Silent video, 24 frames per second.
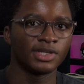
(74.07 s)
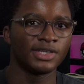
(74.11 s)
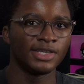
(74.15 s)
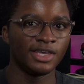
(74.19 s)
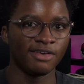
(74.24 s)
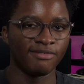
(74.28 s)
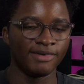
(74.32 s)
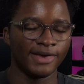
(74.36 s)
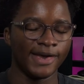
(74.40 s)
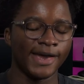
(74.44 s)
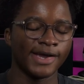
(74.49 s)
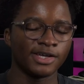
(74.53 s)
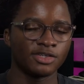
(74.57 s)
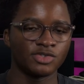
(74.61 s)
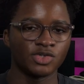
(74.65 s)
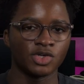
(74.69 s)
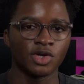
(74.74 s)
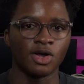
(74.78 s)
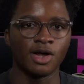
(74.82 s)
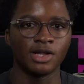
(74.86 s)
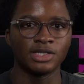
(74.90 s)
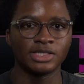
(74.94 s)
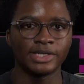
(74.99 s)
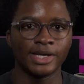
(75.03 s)
give it
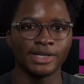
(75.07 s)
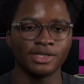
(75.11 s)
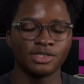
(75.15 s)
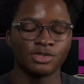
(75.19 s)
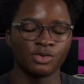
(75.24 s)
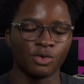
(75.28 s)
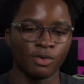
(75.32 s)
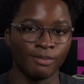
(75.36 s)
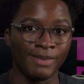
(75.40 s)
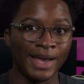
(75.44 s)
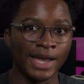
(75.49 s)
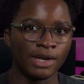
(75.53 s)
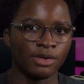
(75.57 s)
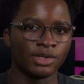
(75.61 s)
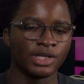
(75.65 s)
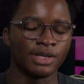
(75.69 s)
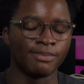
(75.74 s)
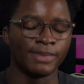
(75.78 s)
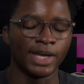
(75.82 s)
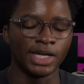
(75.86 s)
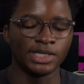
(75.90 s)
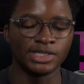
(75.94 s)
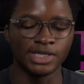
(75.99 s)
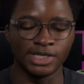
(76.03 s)
extra context or
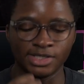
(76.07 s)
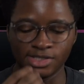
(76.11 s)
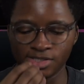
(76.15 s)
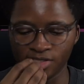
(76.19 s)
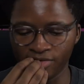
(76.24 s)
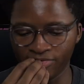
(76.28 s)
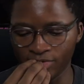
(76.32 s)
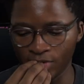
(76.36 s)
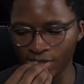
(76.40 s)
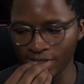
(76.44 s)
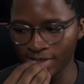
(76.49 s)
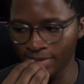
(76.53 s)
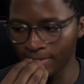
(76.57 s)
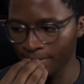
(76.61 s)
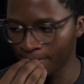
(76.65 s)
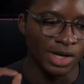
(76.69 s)
manually make changes if you need.